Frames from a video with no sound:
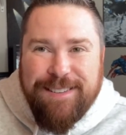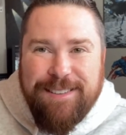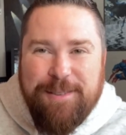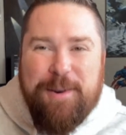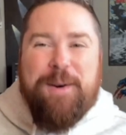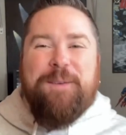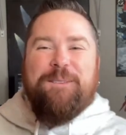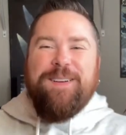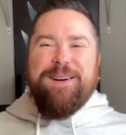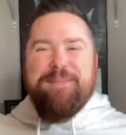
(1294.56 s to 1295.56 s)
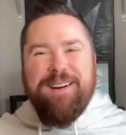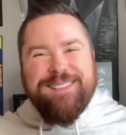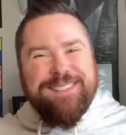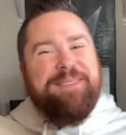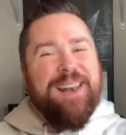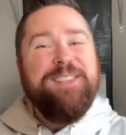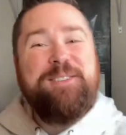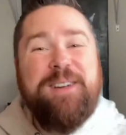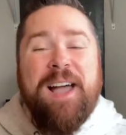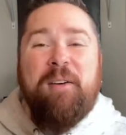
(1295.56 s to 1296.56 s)
Woo! Come on, somebody.
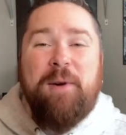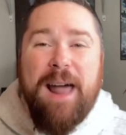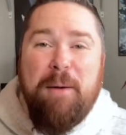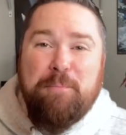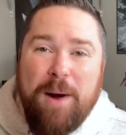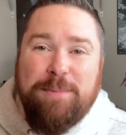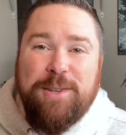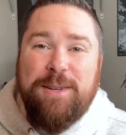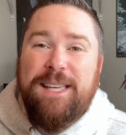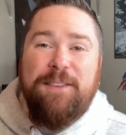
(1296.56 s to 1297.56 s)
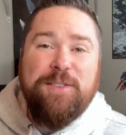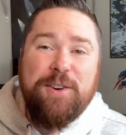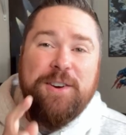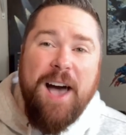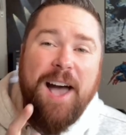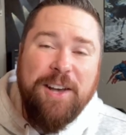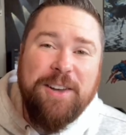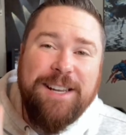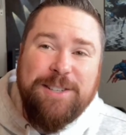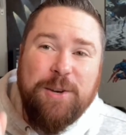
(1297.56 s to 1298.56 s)
You're when I prompt you to give, you're not
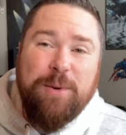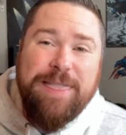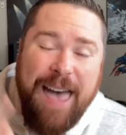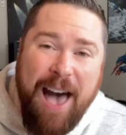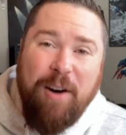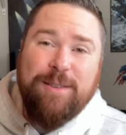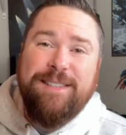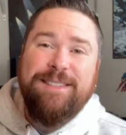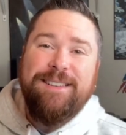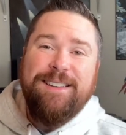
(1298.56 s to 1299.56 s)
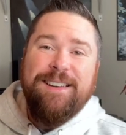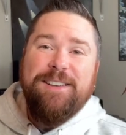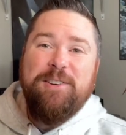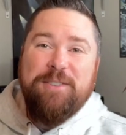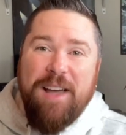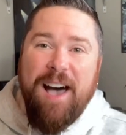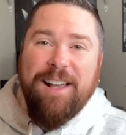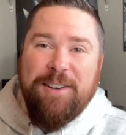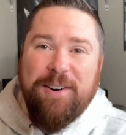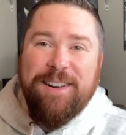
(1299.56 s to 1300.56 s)
gonna do without. You're
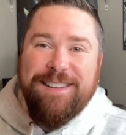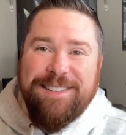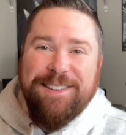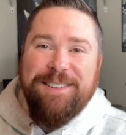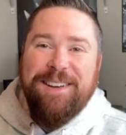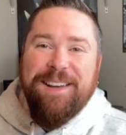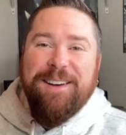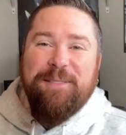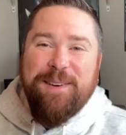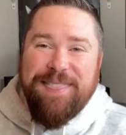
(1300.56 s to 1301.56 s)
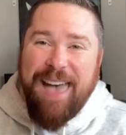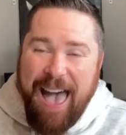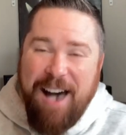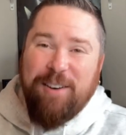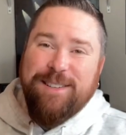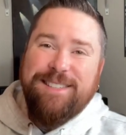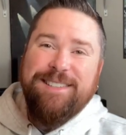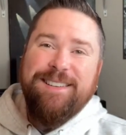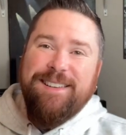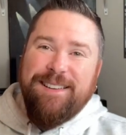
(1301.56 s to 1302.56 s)
not gonna do
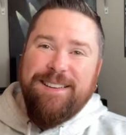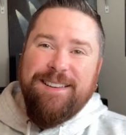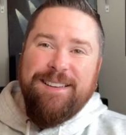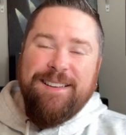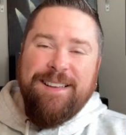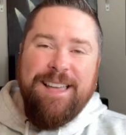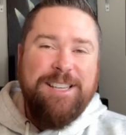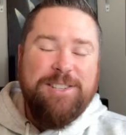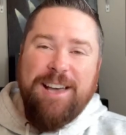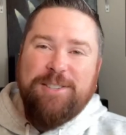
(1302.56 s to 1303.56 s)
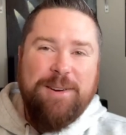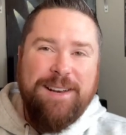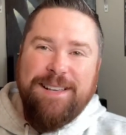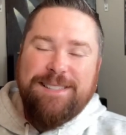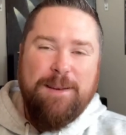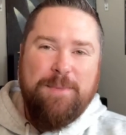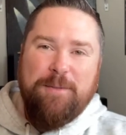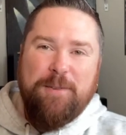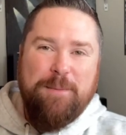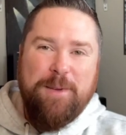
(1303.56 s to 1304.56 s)
without. He's not trying to get something
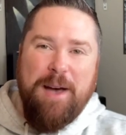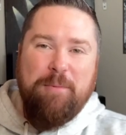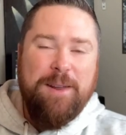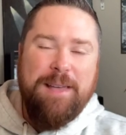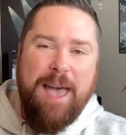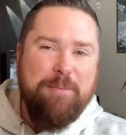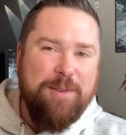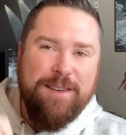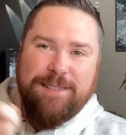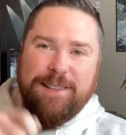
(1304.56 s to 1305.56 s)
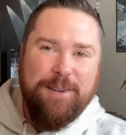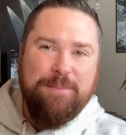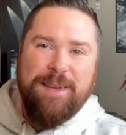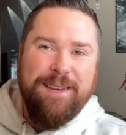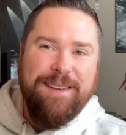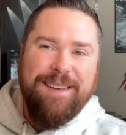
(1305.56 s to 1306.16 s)
from you. I'm gonna hammer this a little bit.